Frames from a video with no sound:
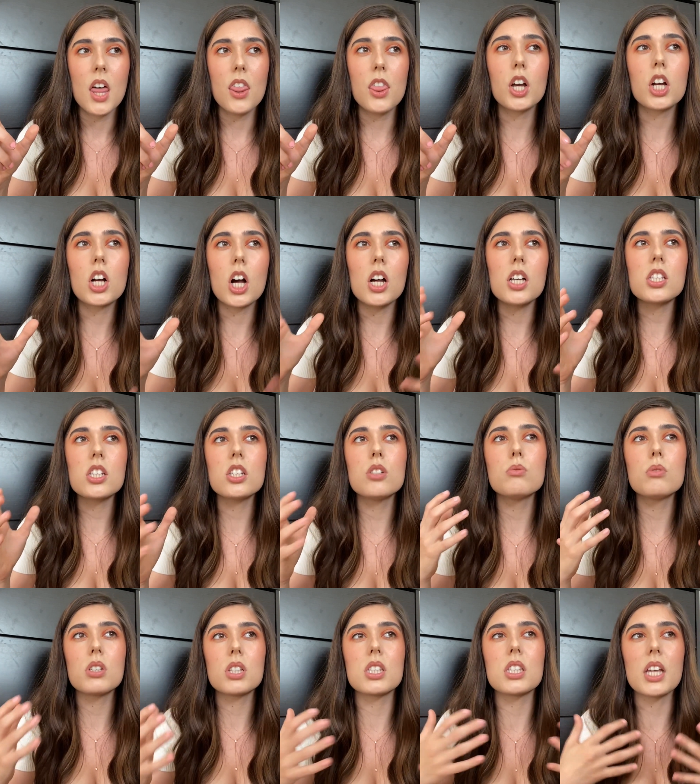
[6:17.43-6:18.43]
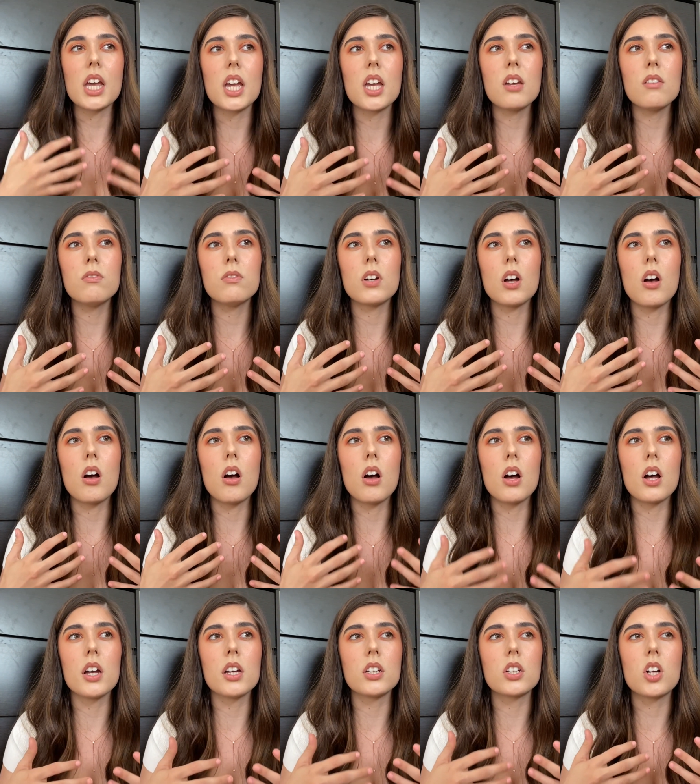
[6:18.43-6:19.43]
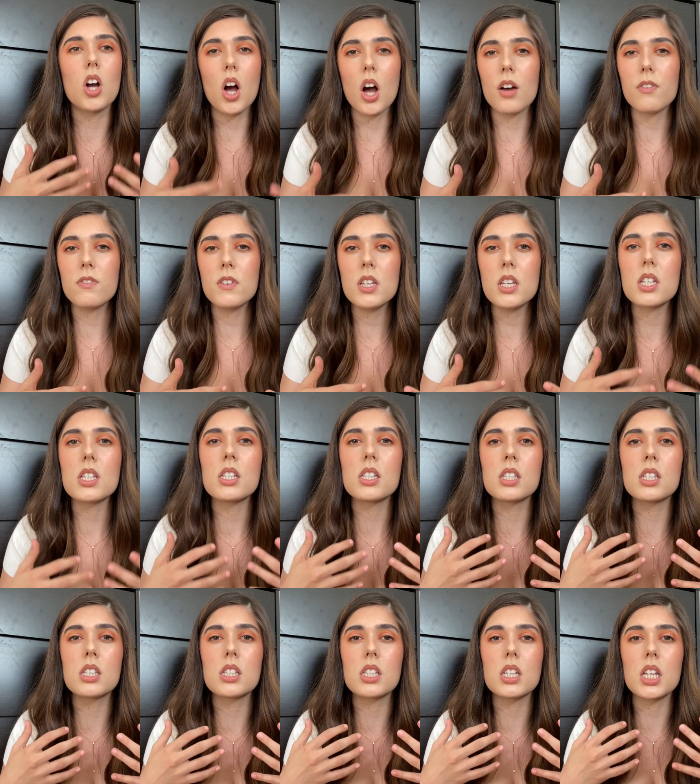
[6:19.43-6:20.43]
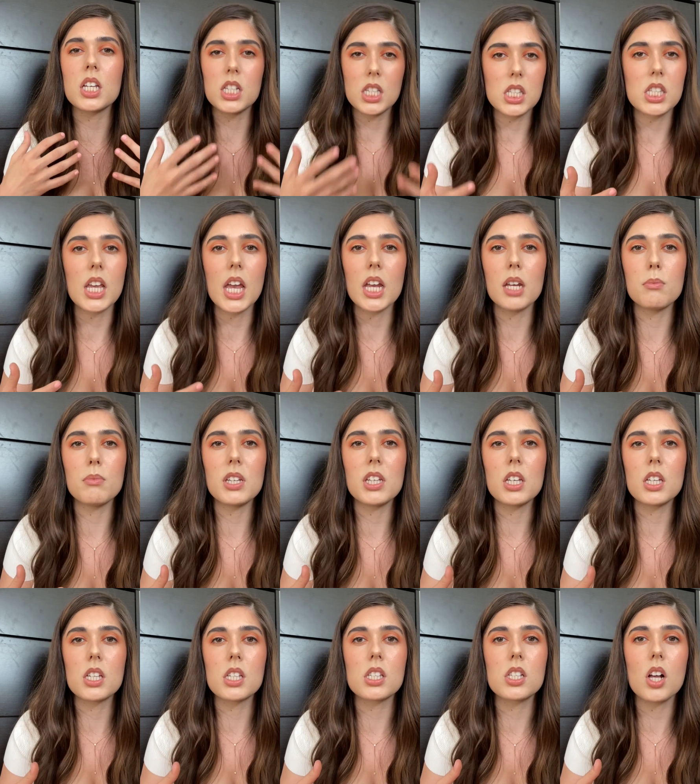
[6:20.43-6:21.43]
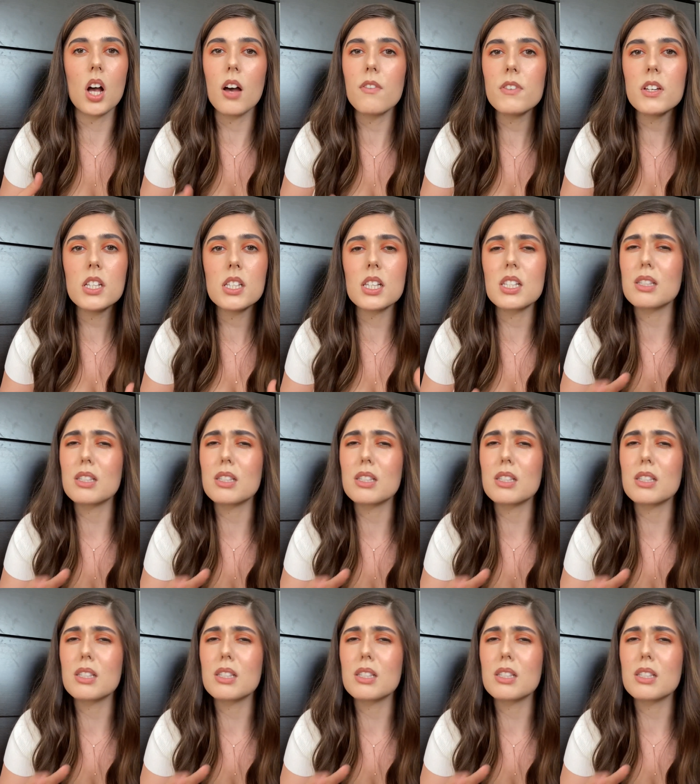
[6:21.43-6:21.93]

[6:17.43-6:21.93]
the cost you will save on coffee is insane because coffees,